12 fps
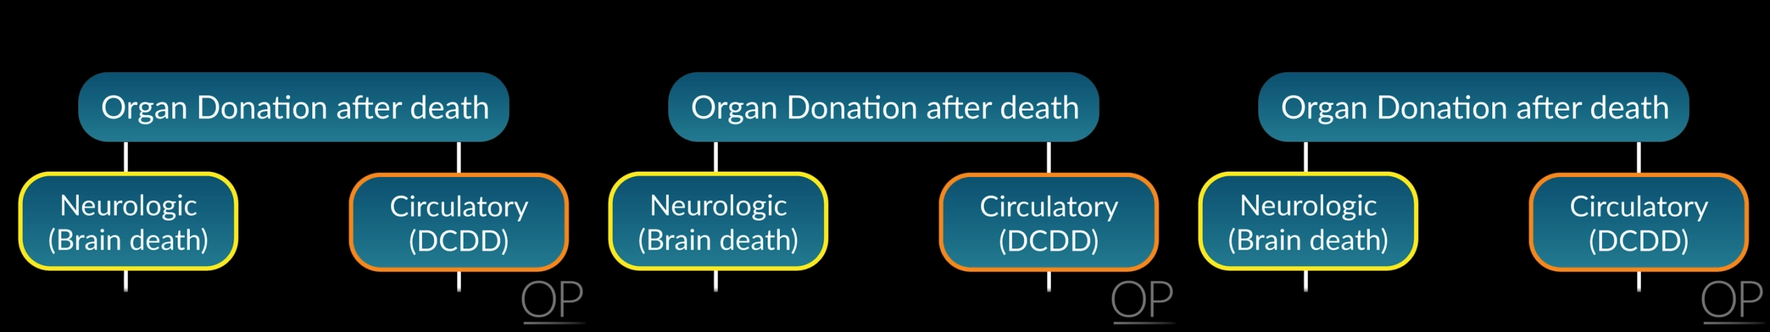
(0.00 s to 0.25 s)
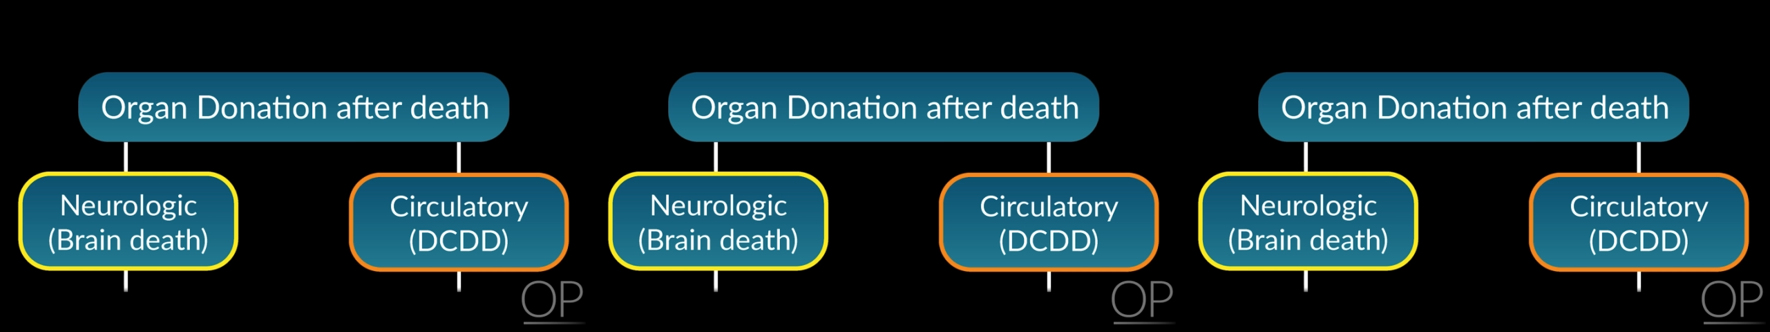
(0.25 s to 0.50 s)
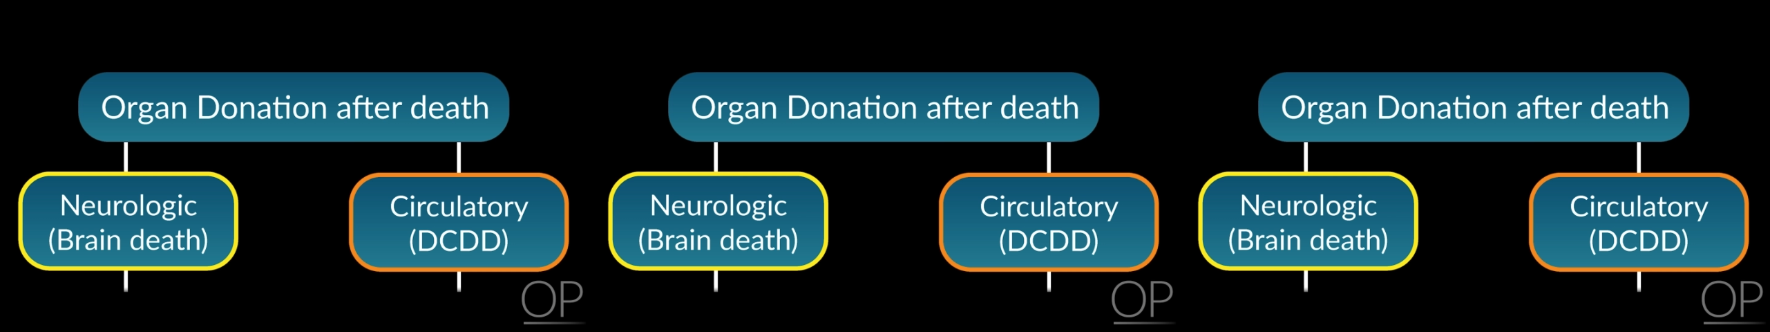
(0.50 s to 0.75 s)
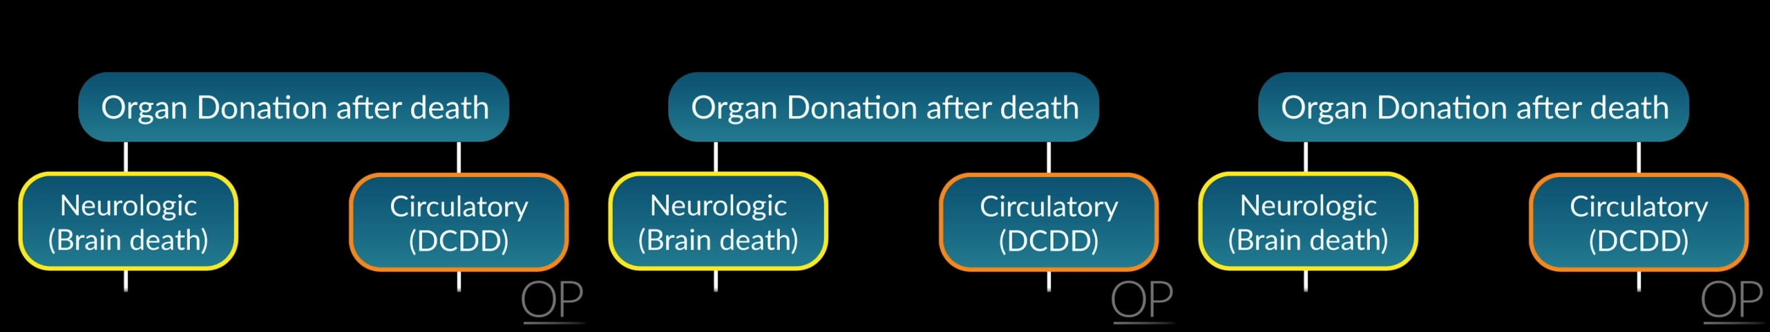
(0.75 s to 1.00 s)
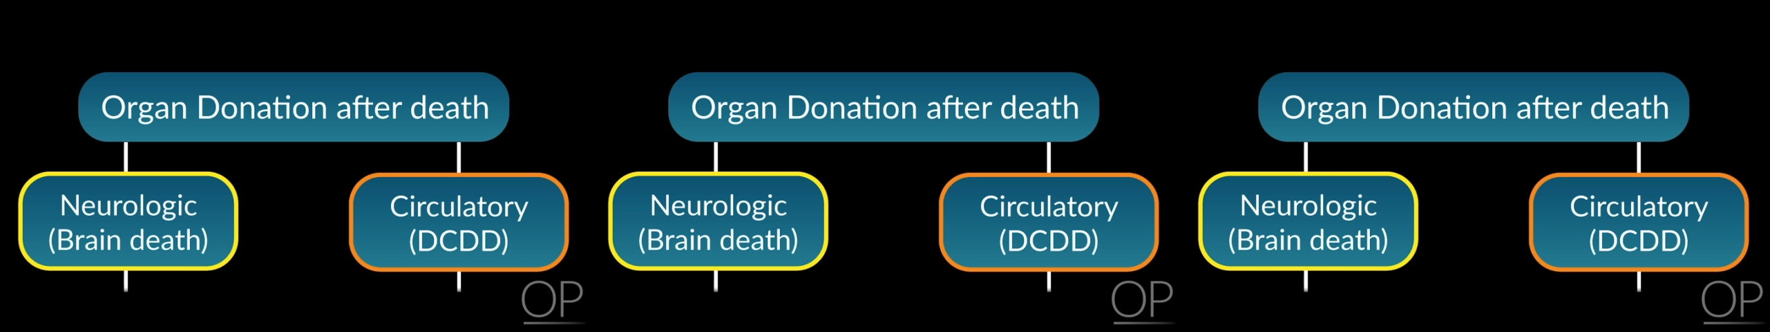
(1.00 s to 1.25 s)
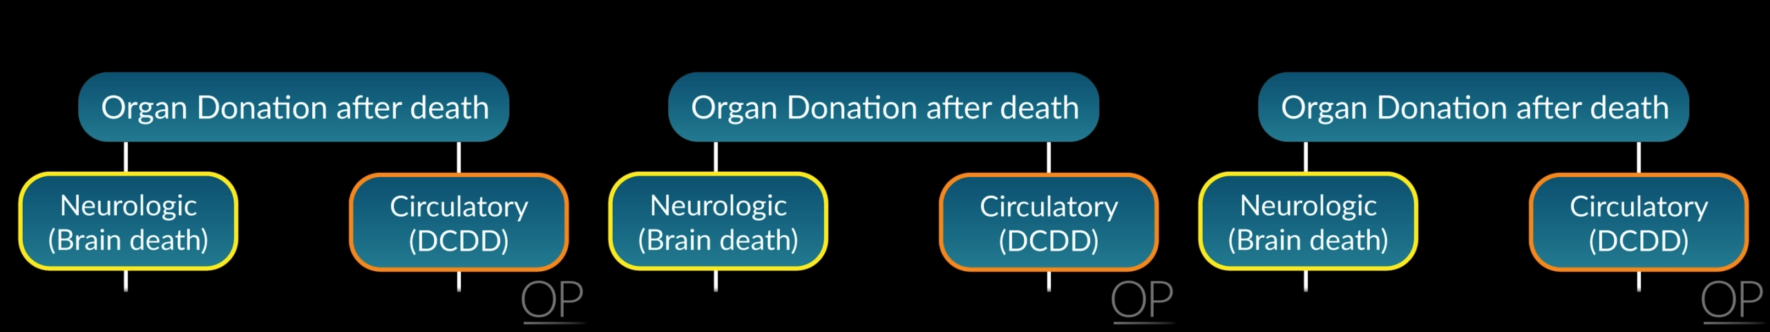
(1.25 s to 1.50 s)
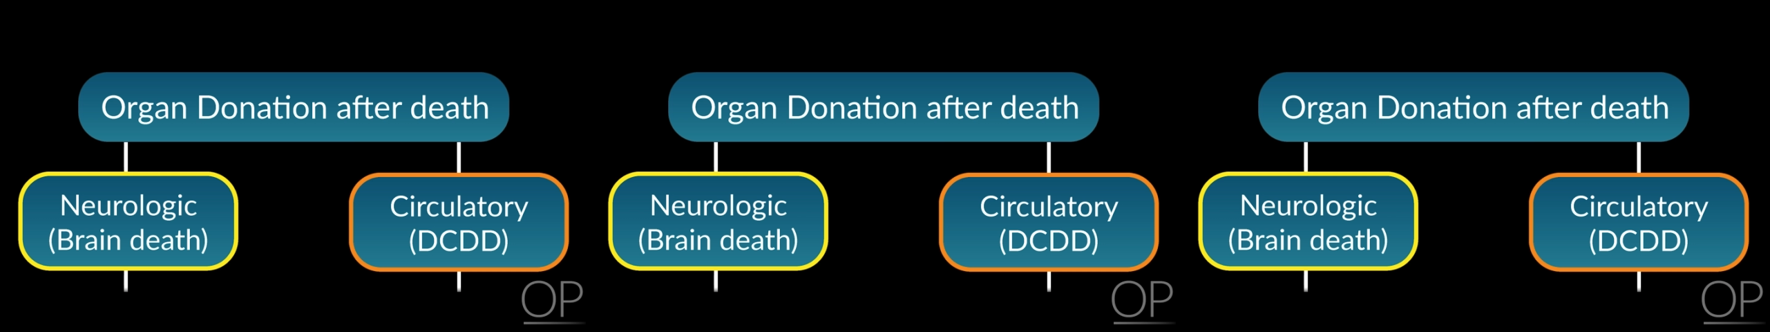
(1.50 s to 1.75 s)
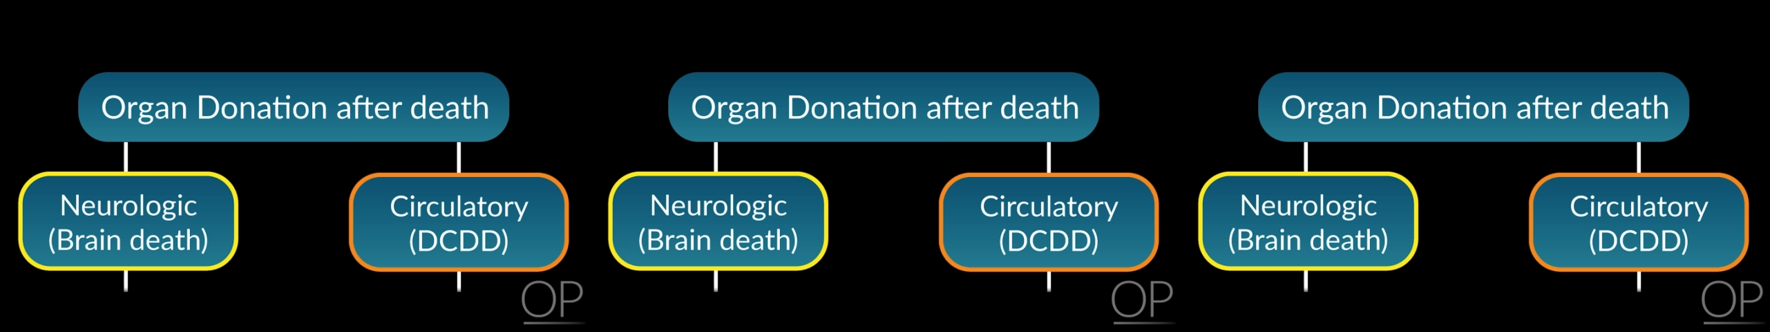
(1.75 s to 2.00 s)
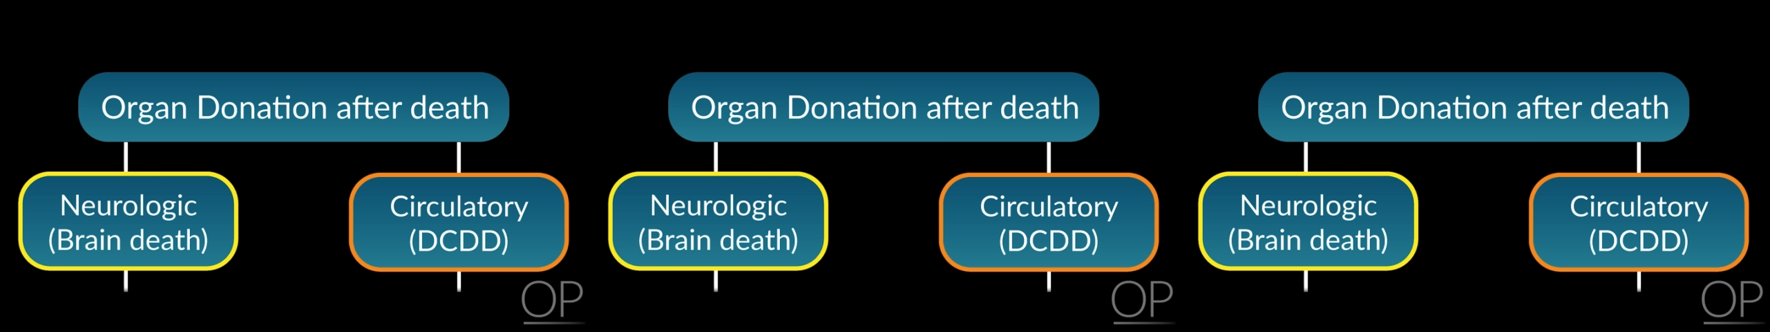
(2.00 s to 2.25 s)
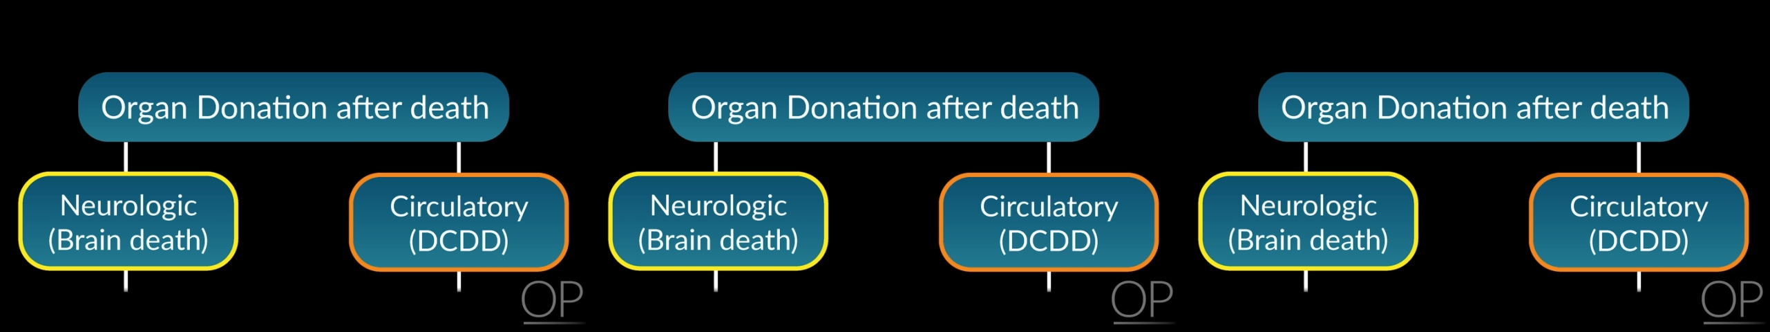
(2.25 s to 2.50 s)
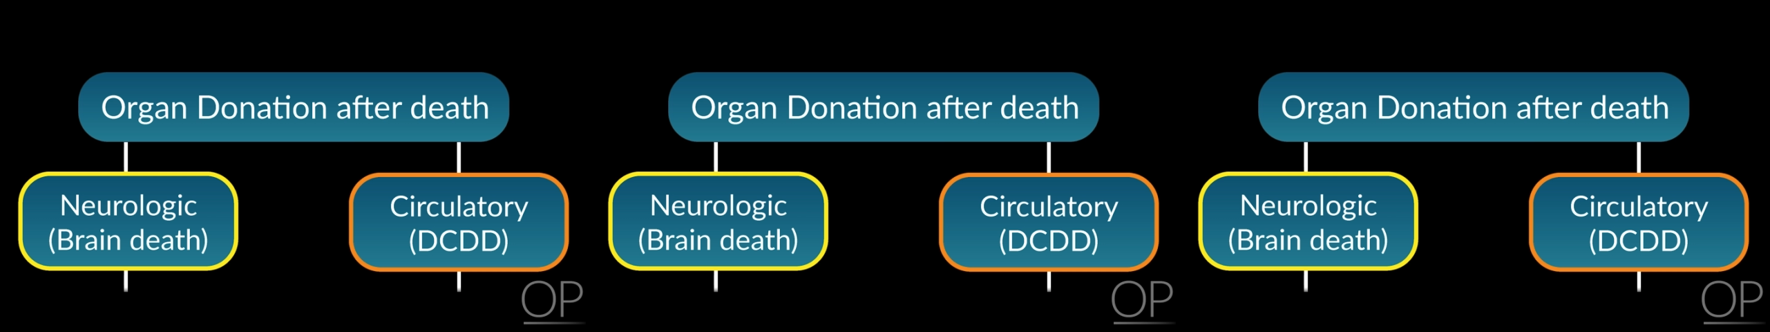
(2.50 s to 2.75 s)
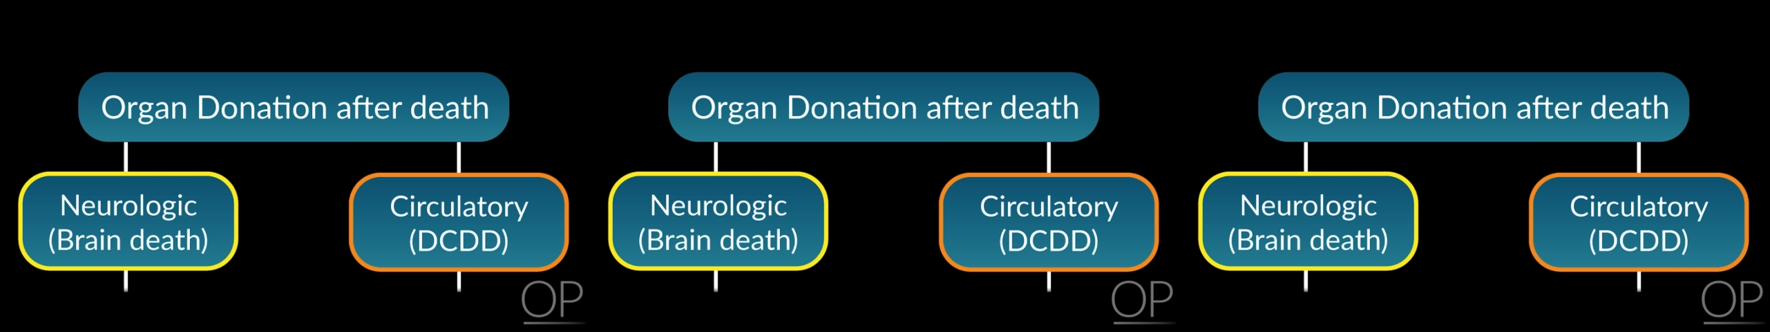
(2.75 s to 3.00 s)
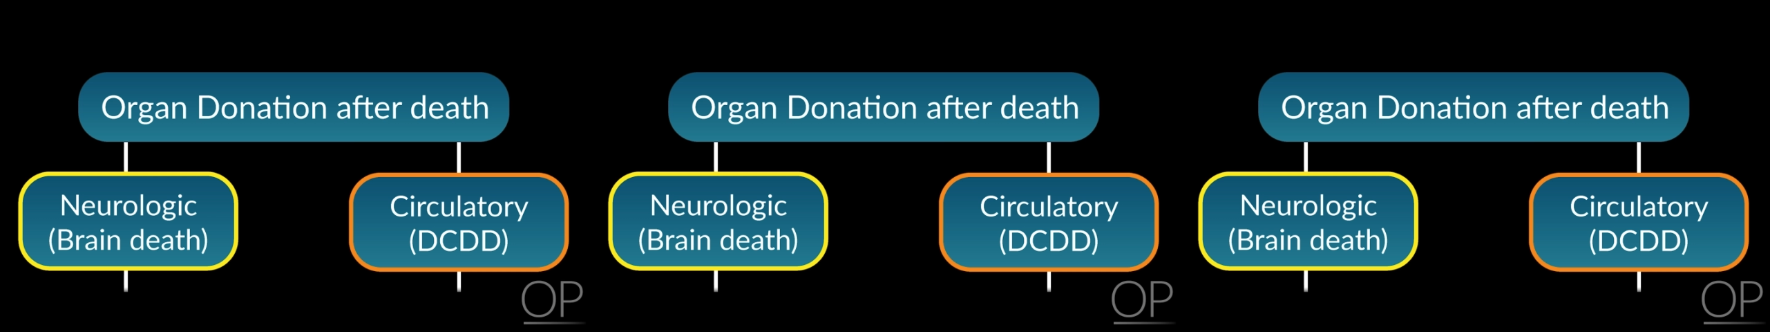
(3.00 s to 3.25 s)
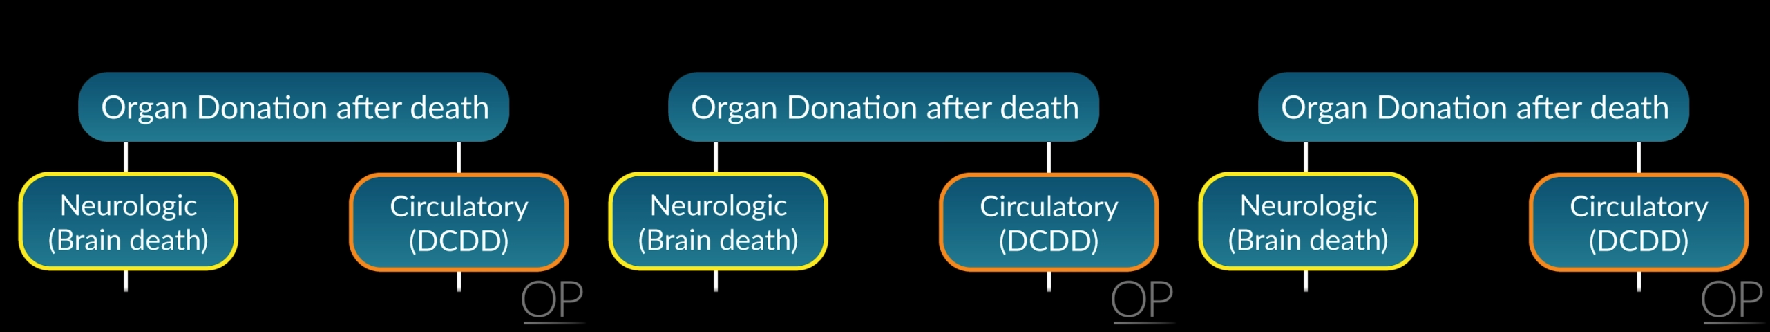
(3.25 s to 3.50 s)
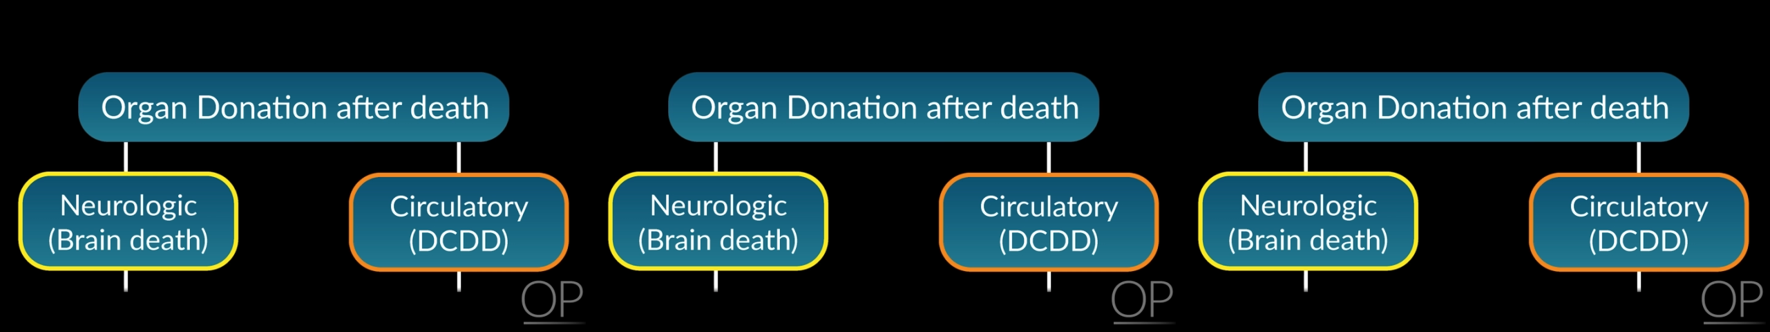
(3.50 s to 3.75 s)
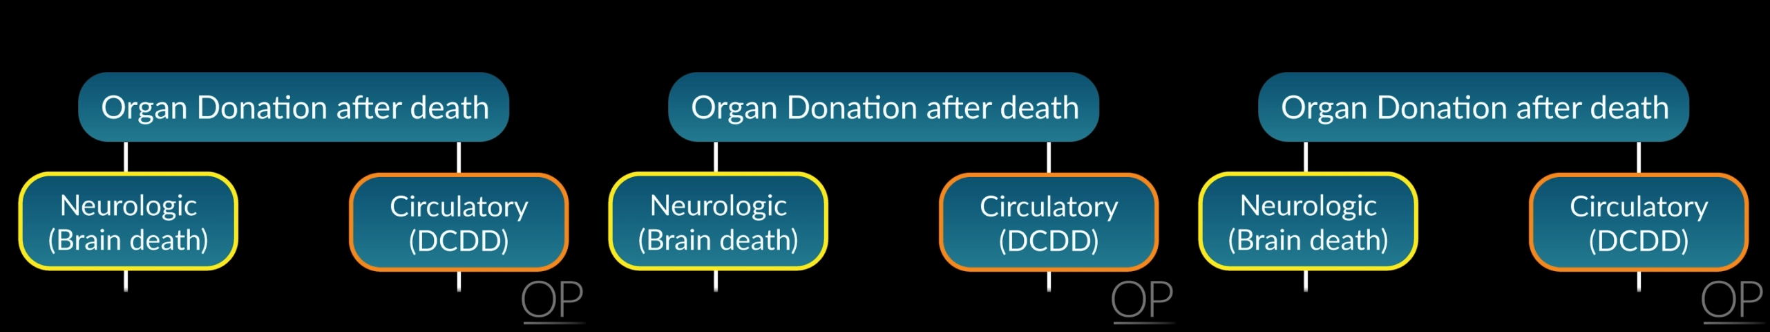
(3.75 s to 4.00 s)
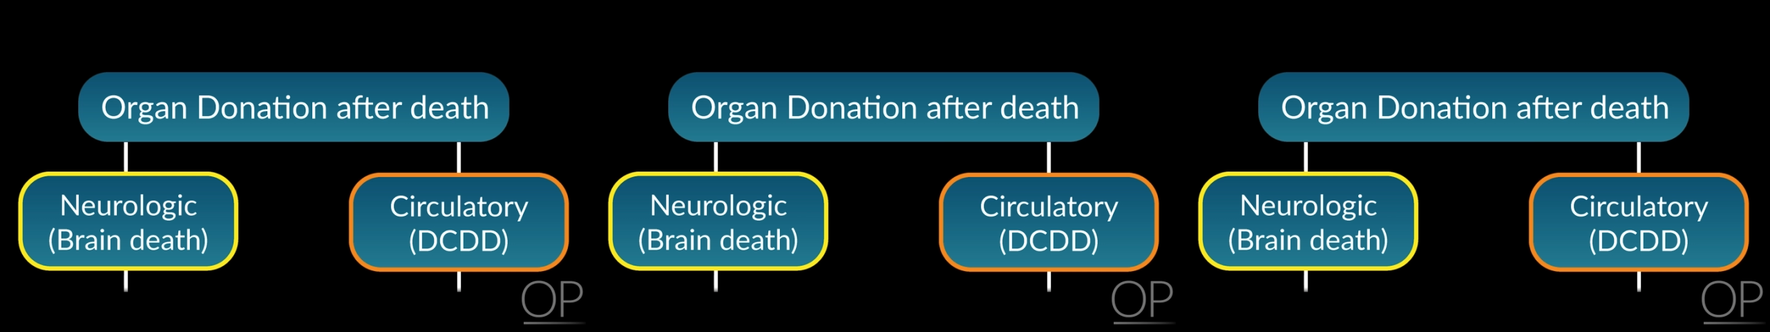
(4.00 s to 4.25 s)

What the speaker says: [unreadable: no face in view]